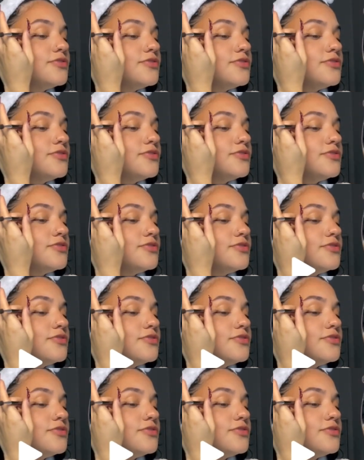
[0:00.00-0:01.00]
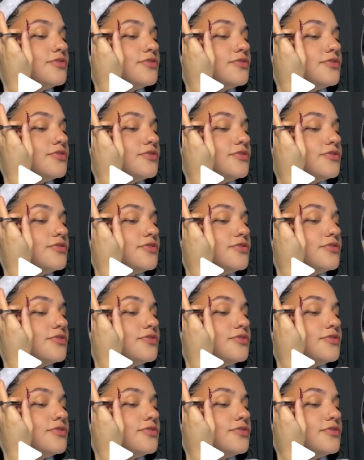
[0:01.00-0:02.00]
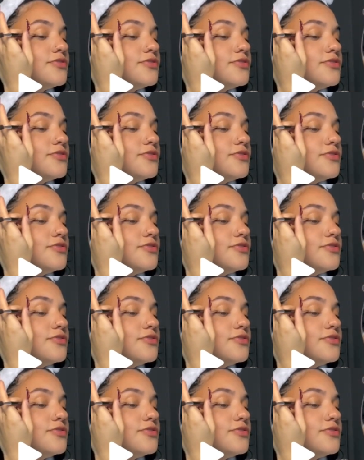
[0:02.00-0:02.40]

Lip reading: [no speech]